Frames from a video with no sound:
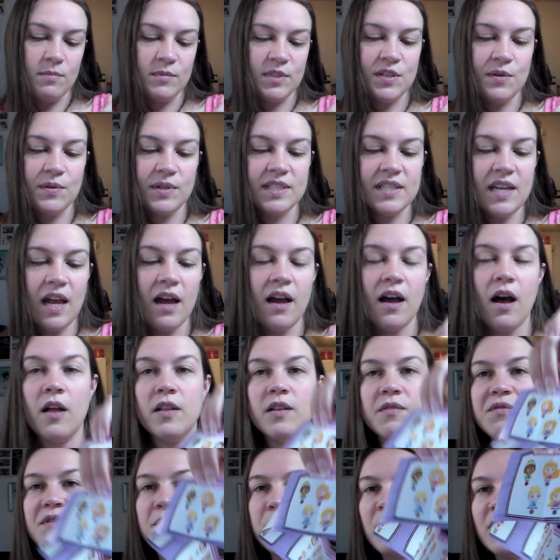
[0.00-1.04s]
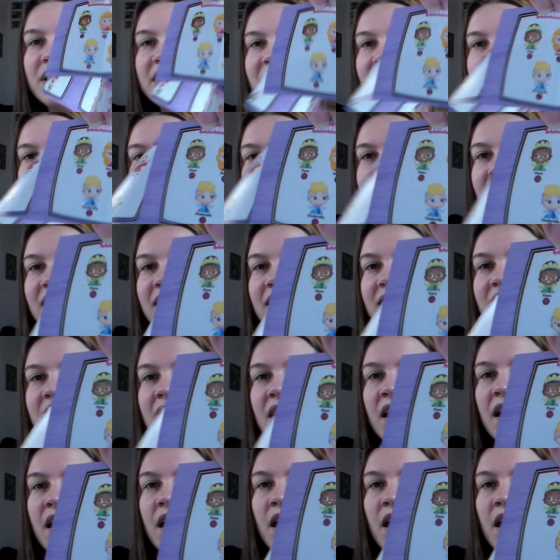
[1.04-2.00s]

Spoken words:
So it's not all of the princesses,